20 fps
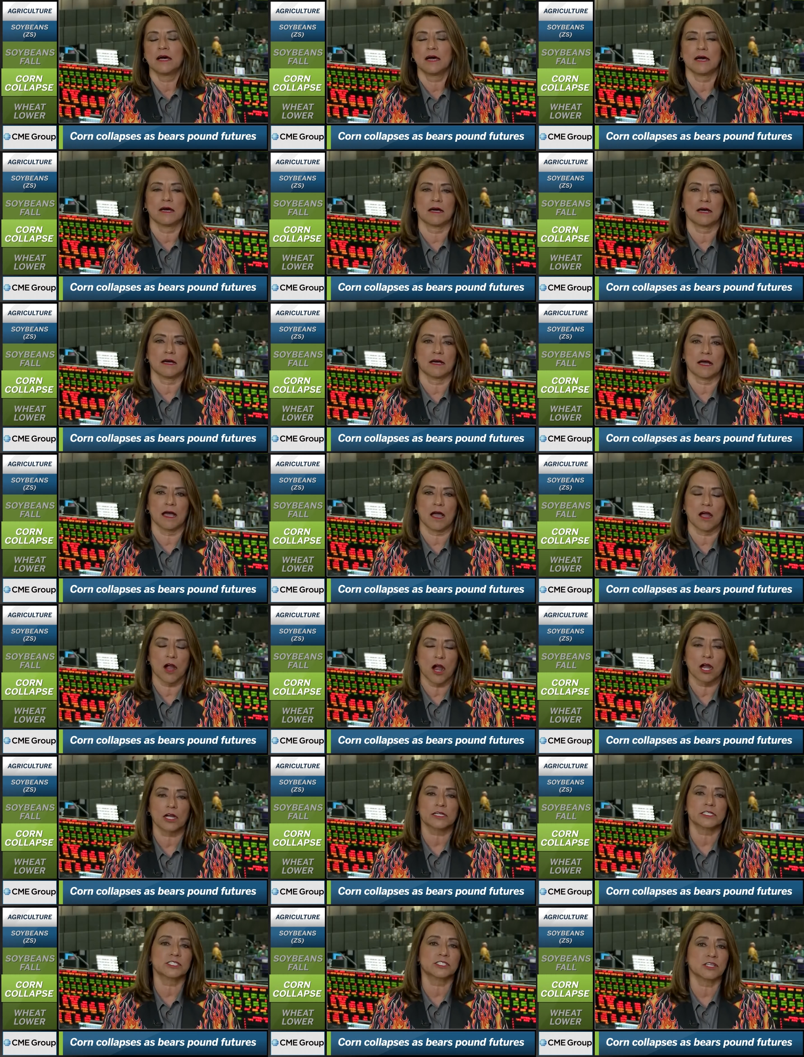uh,
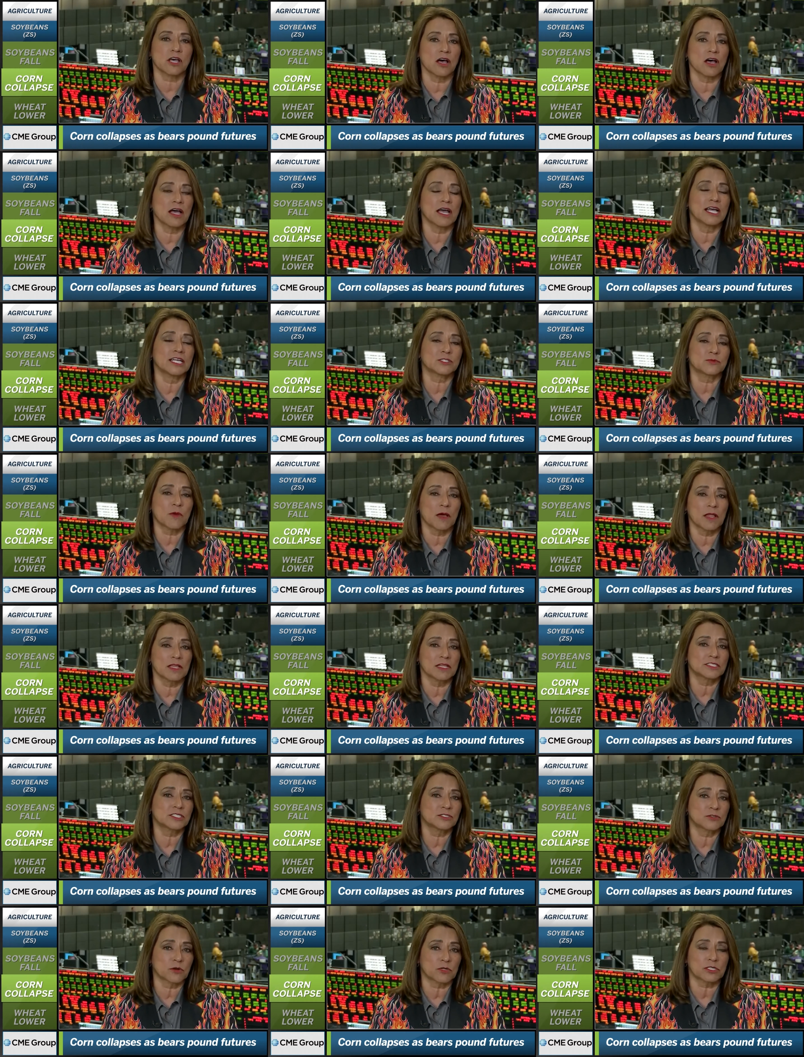Arkansas as well
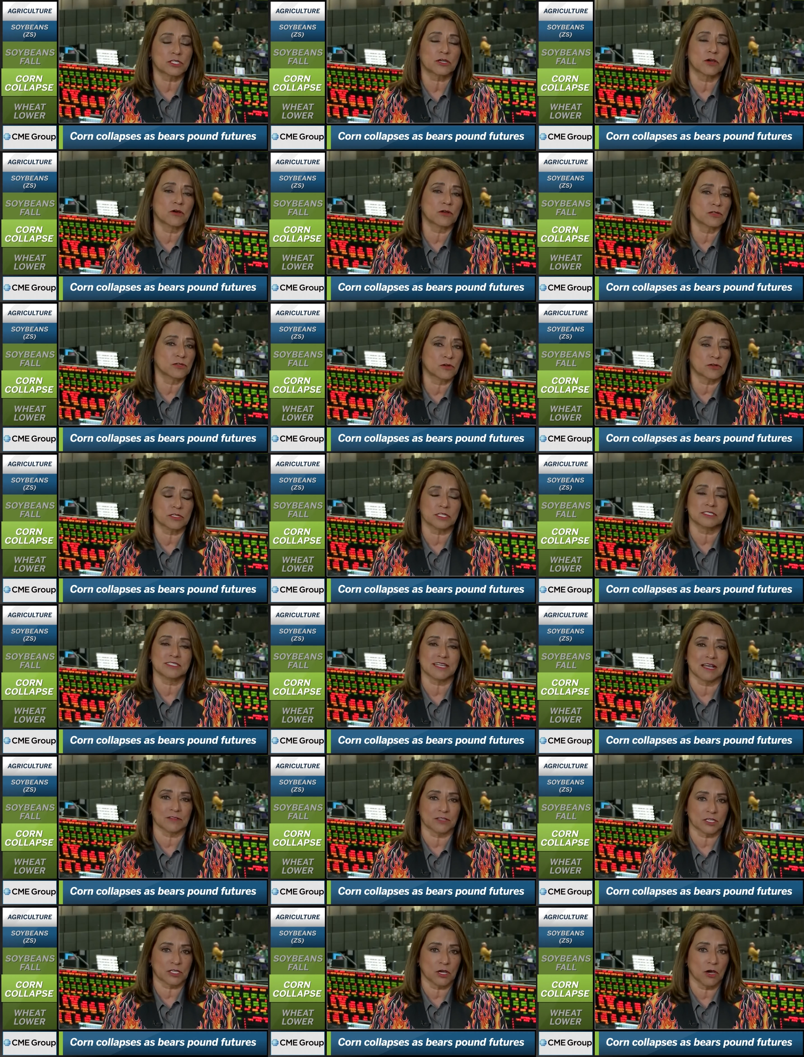as North Dakota, North and
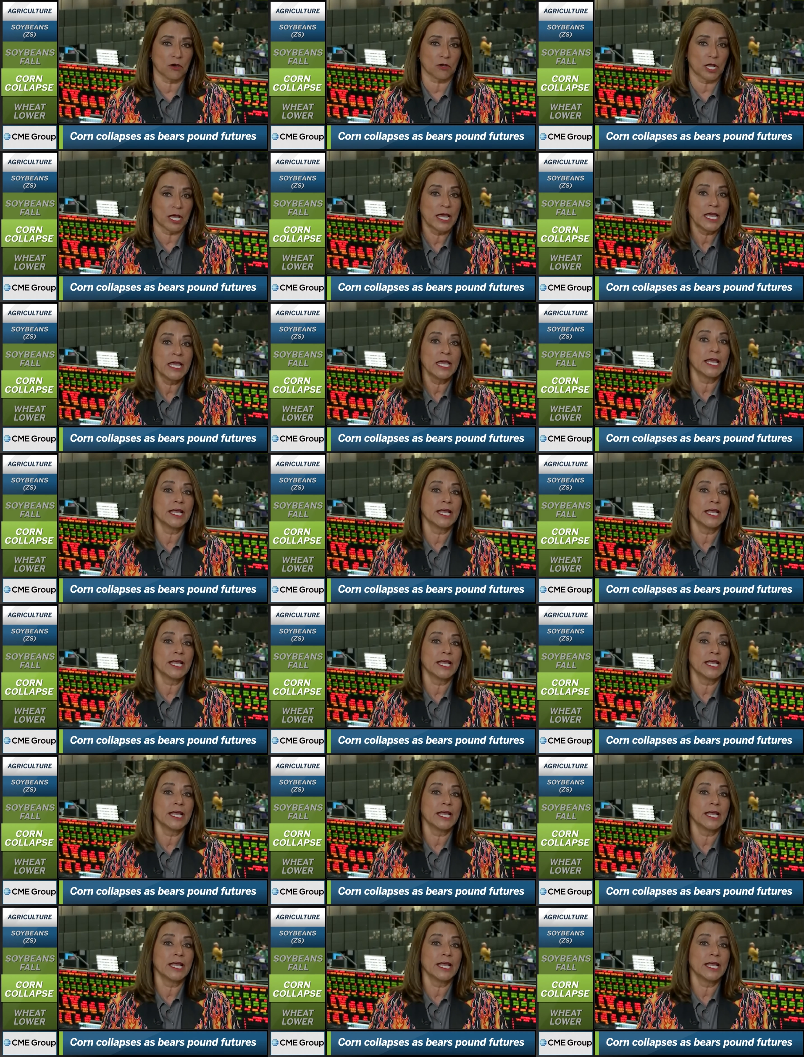South Dakota.